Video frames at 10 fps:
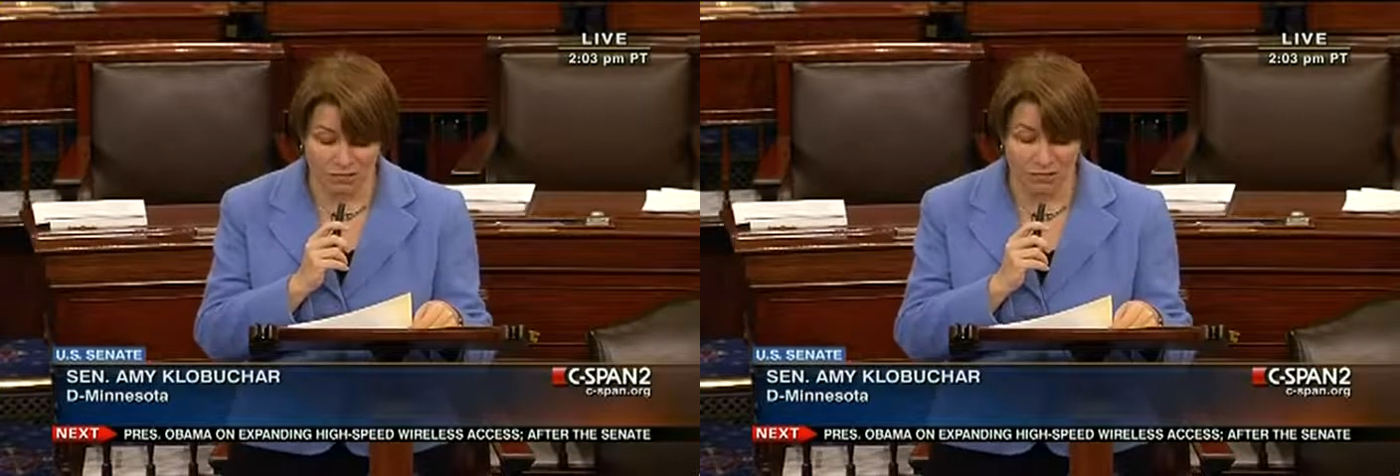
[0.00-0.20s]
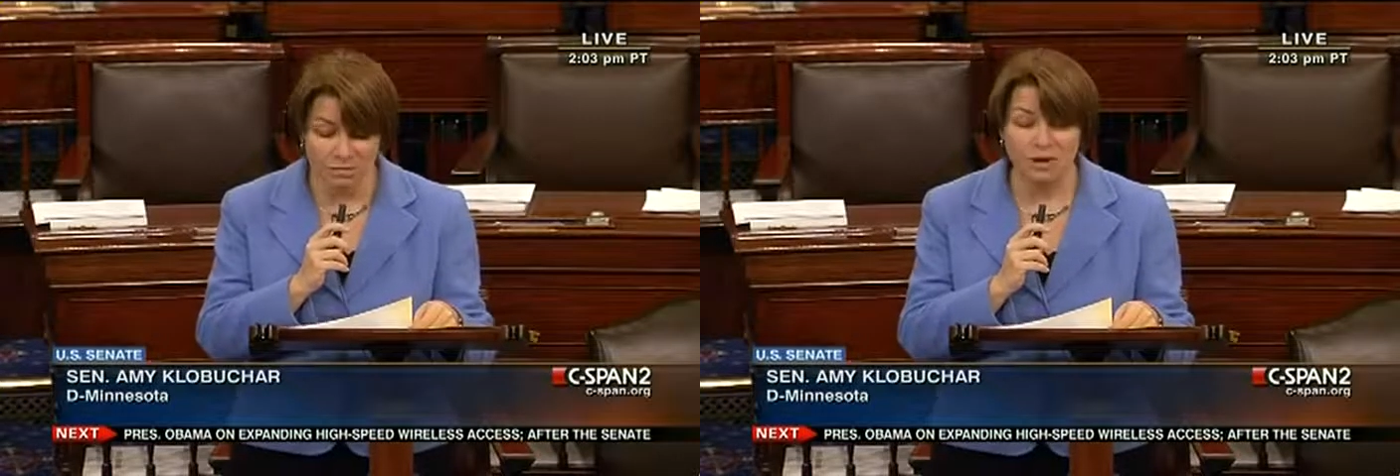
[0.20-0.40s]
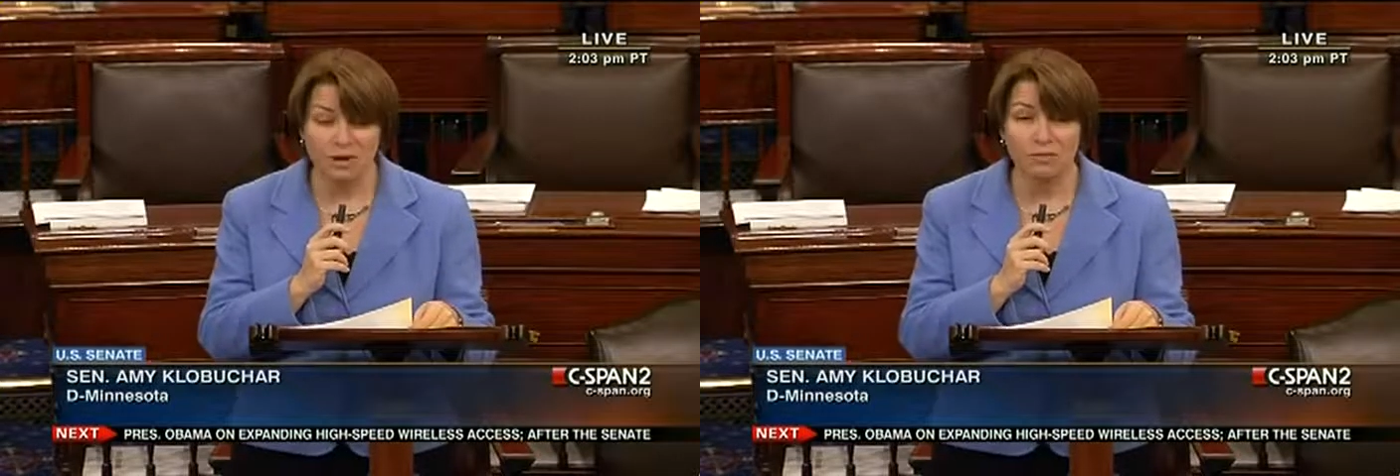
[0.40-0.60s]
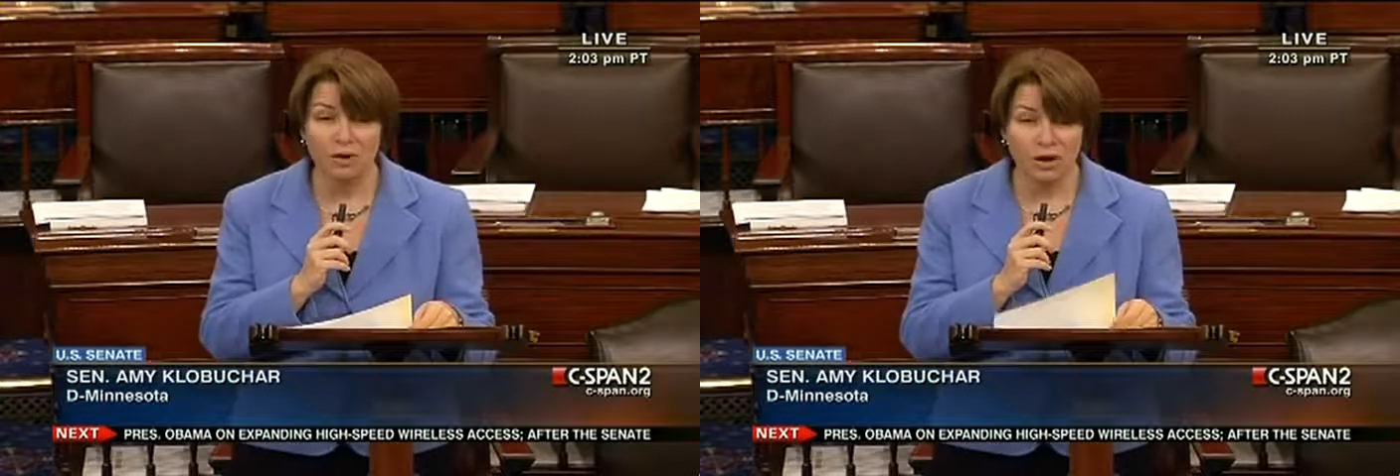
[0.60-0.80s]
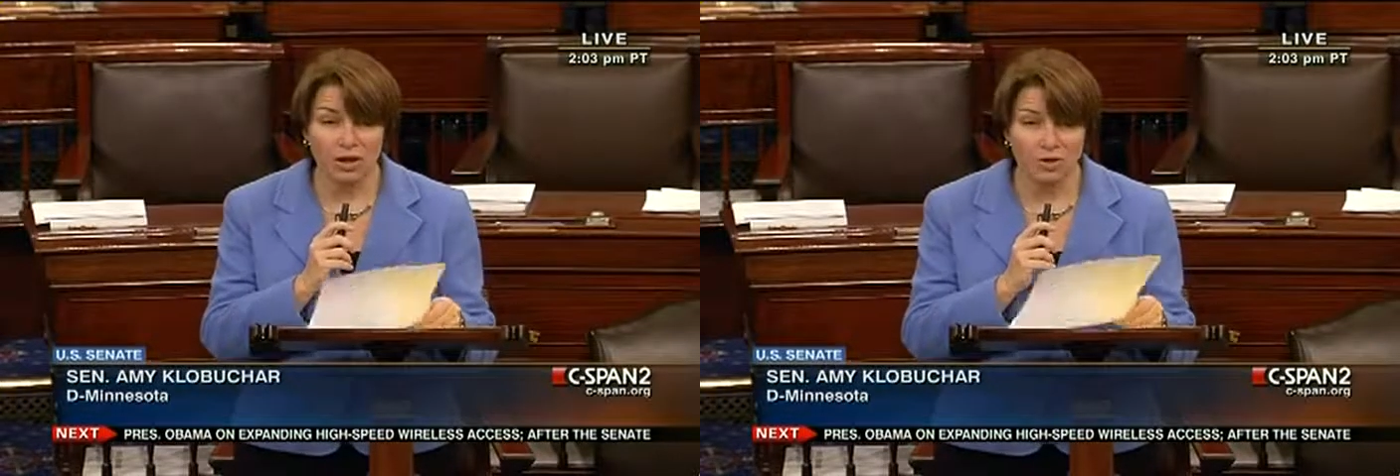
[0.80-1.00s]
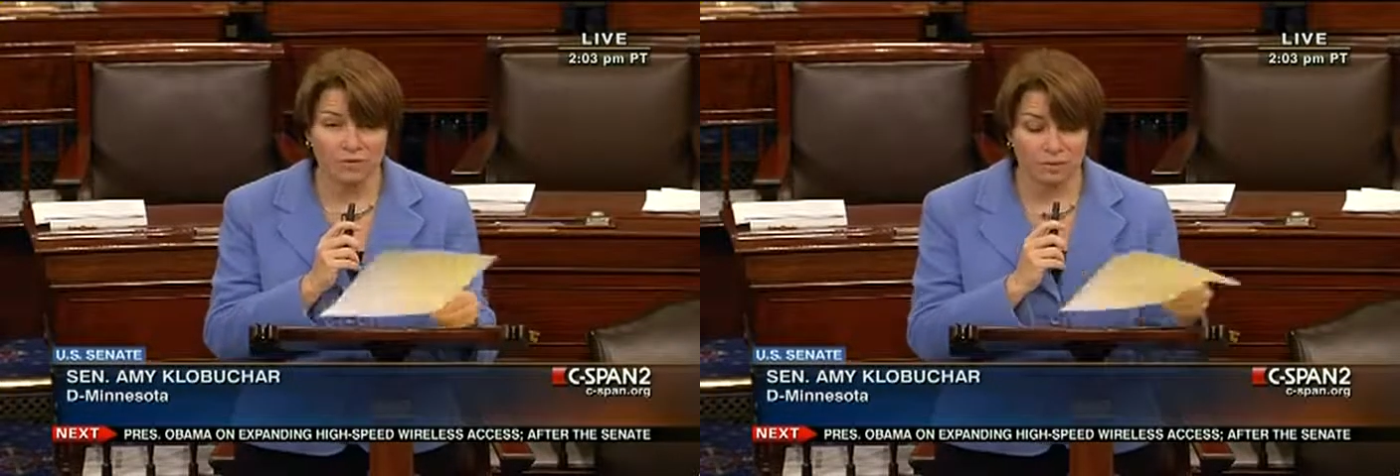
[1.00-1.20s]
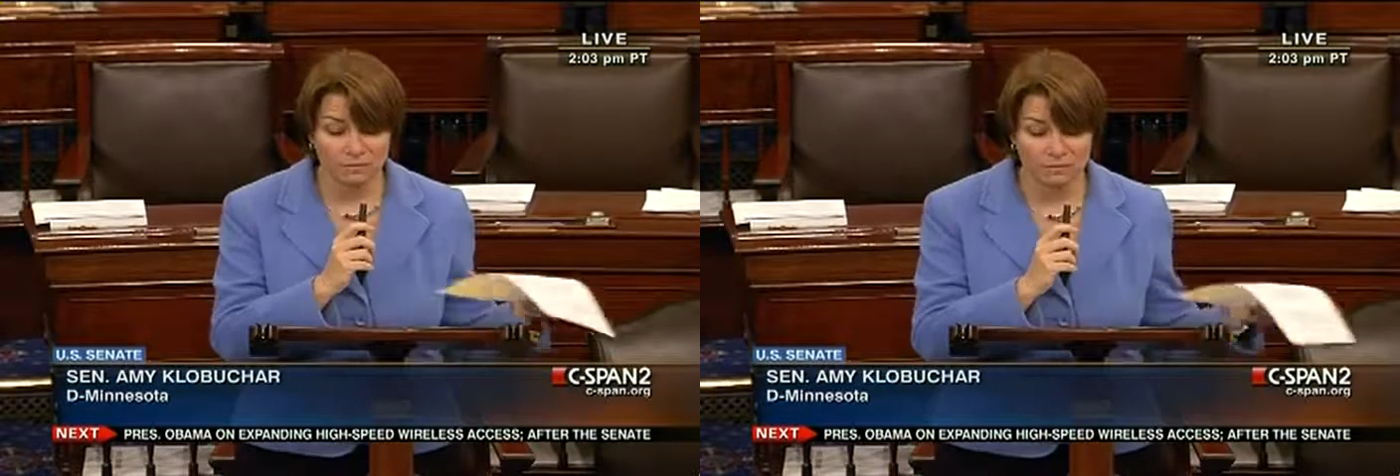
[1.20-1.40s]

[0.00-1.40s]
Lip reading: will be a roll call vote.